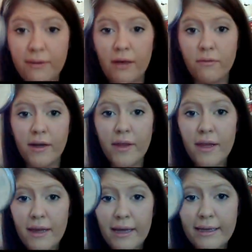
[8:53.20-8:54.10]
in love with
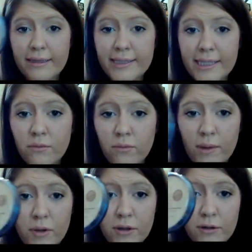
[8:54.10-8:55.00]
is the
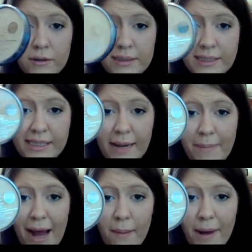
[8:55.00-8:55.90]
Rimmel Stay
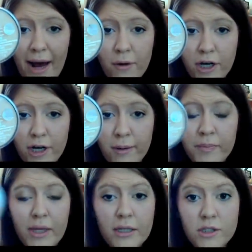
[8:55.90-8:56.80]
Matte powder.
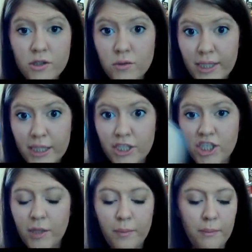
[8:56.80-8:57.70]
This is really
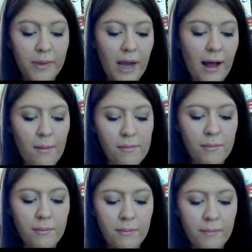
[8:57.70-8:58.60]
cheap. I
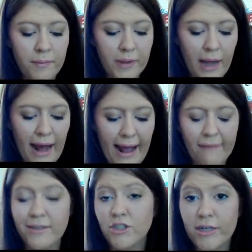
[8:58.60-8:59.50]

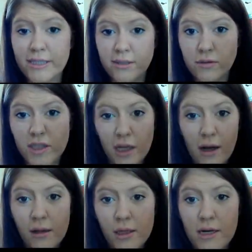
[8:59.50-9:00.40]
have the translucent
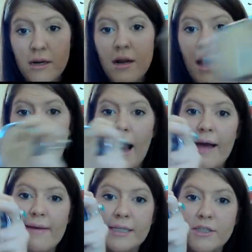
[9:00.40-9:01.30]
color. I
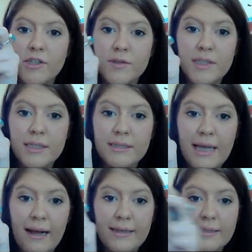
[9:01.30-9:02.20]
like to use this
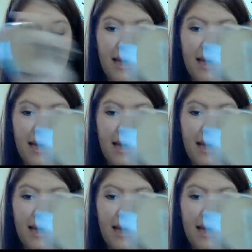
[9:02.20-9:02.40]
as